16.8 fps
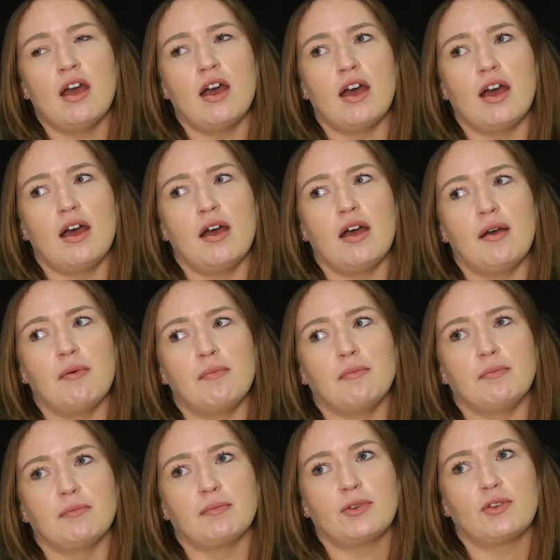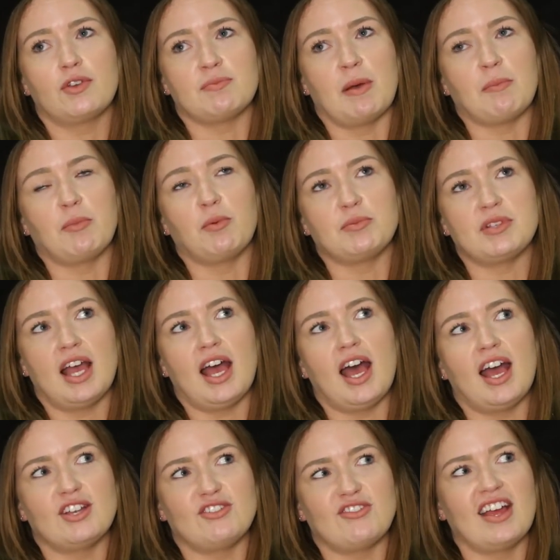because um, my mum's a
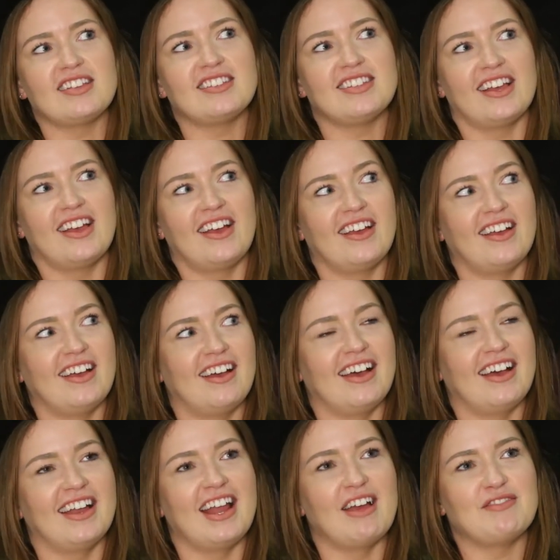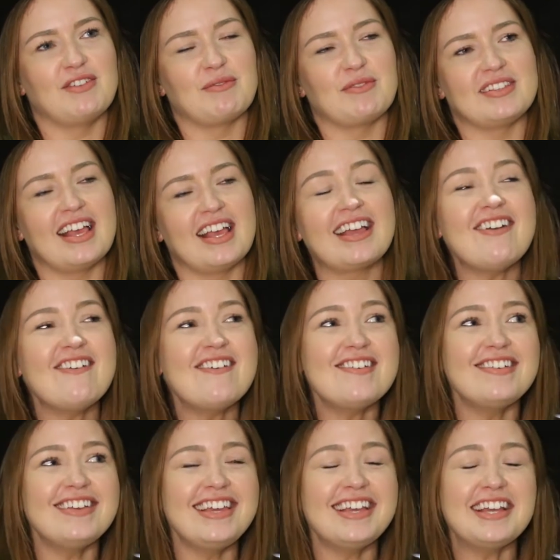hairdresser, and everyone was like,
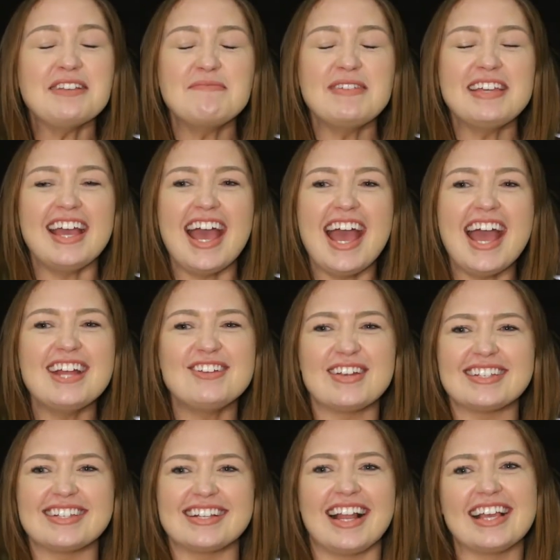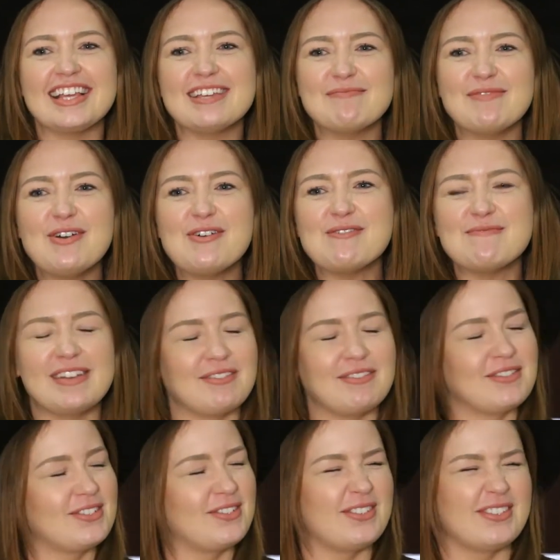oh, you're going to be a hairdresser like your mum, and
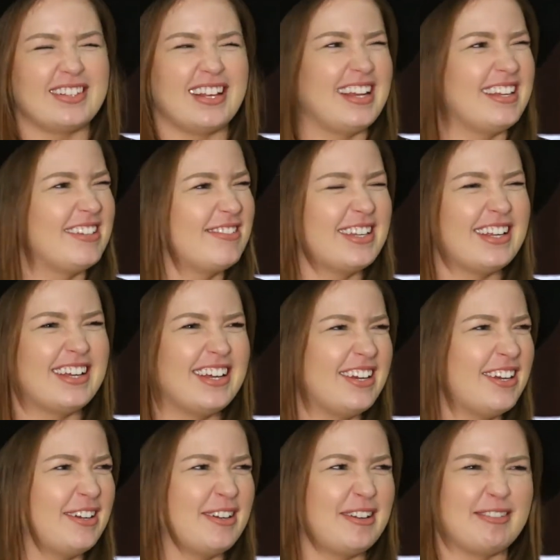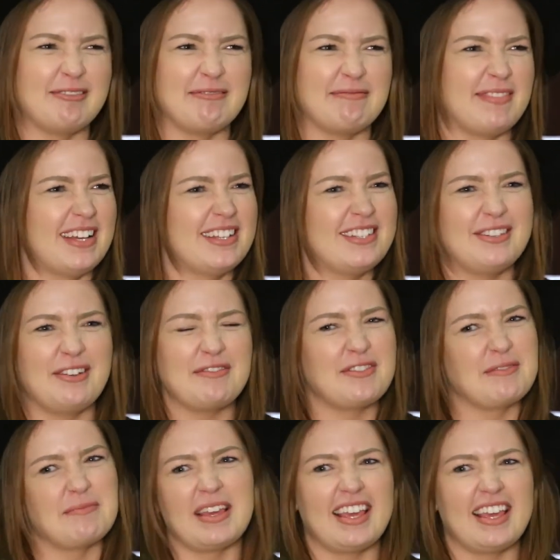I was always like, no, that's not
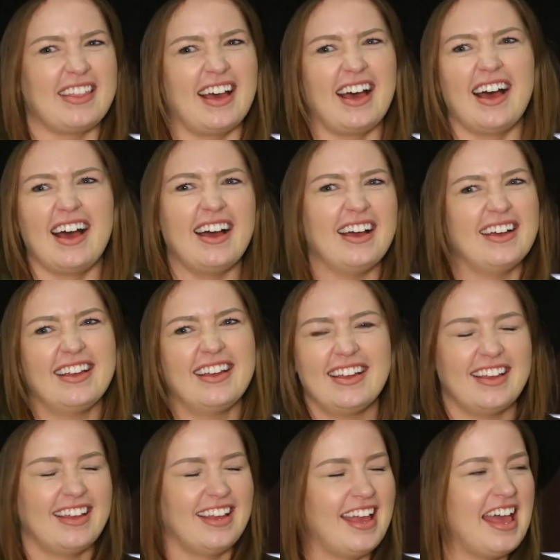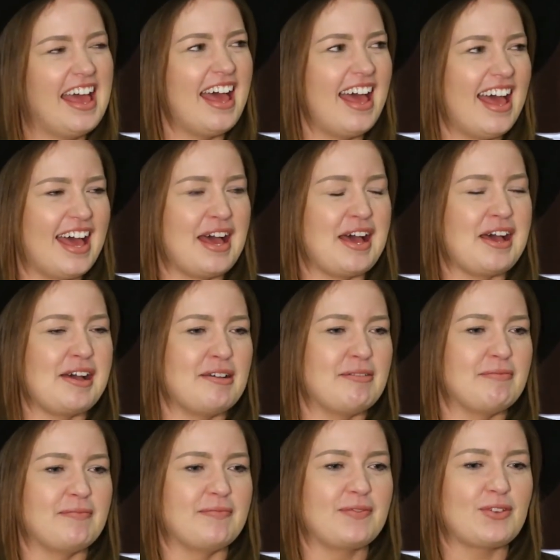for me, that.
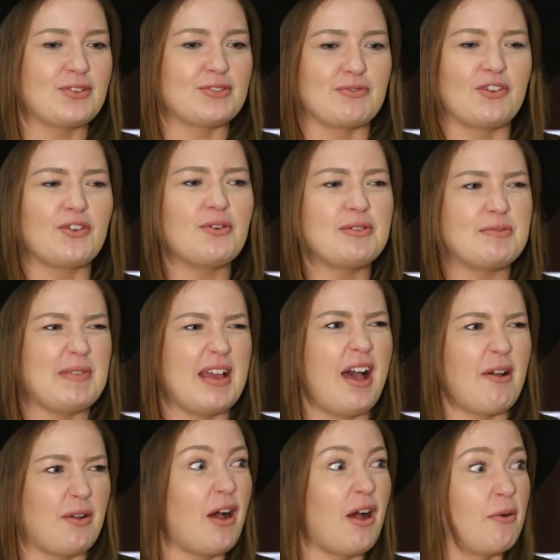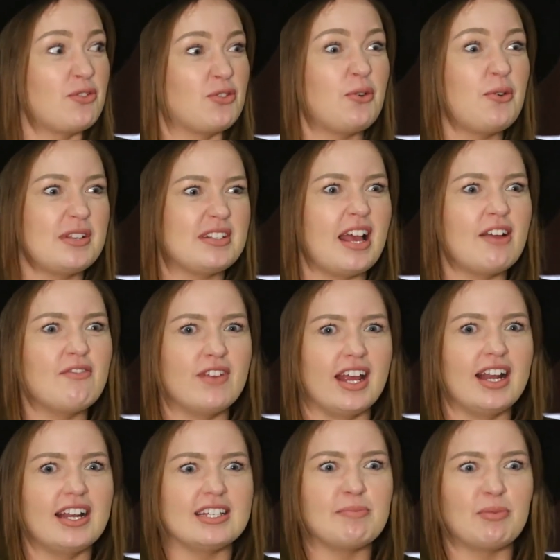Because um, I've always been, I, I was always like
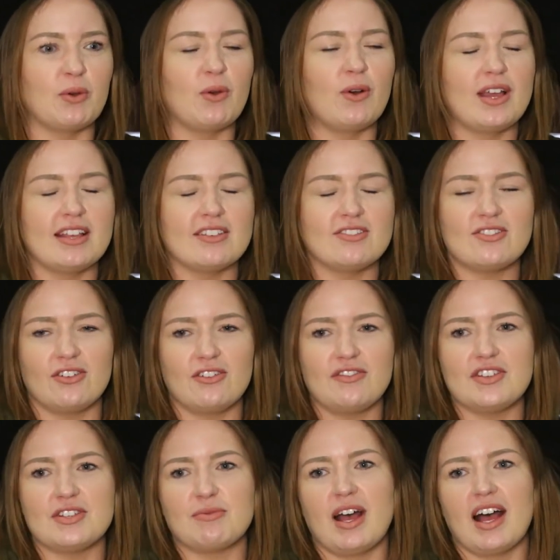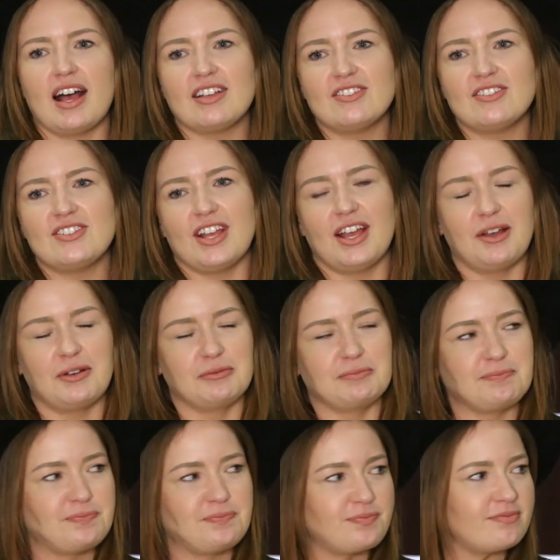really sporty and stuff as well,
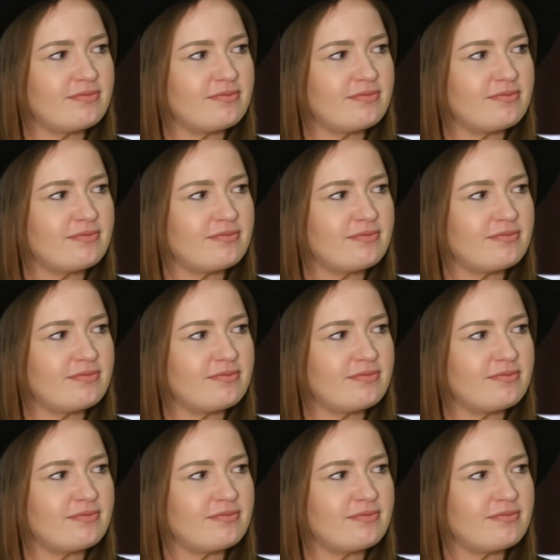so